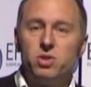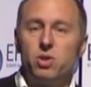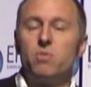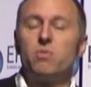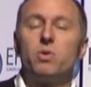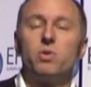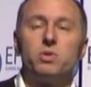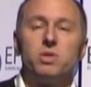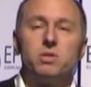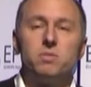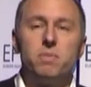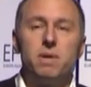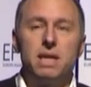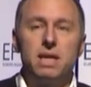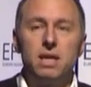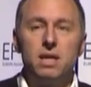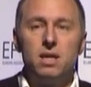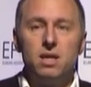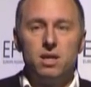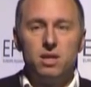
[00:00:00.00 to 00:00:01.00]
So of course there's
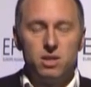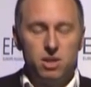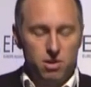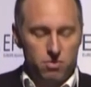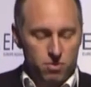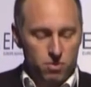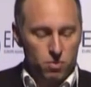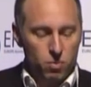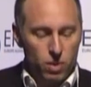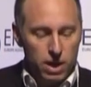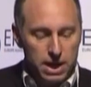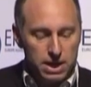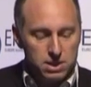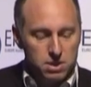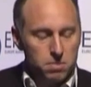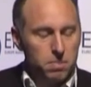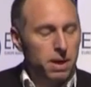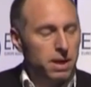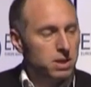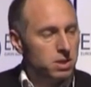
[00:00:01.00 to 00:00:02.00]
many different ways
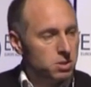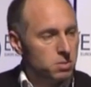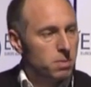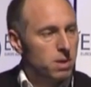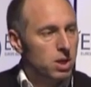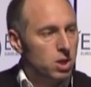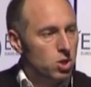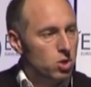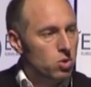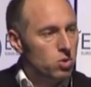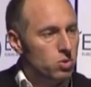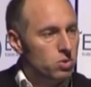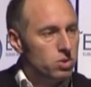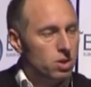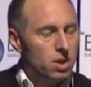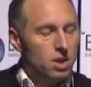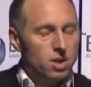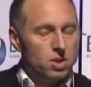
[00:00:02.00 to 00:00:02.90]
that patients may use